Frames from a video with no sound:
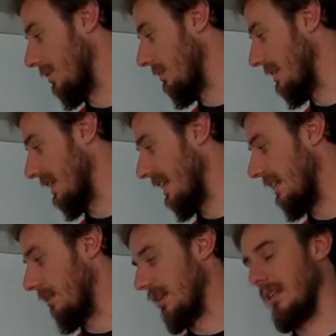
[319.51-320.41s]
means that
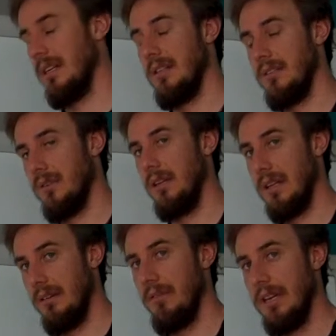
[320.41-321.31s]
anyone can install it
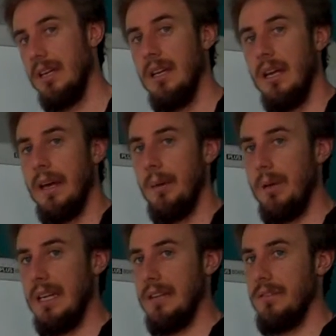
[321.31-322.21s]
and read a
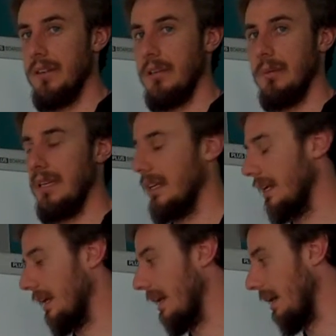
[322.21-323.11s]
PDF document.
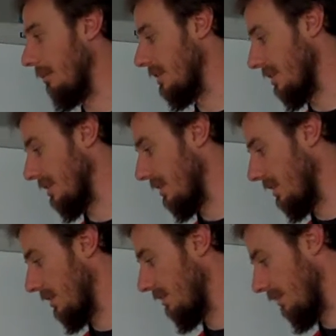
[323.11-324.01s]
So it's
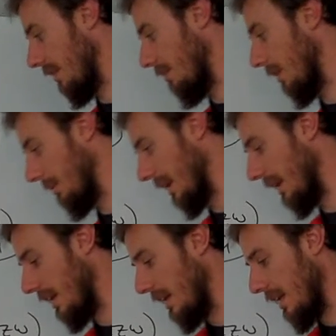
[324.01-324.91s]
very popular,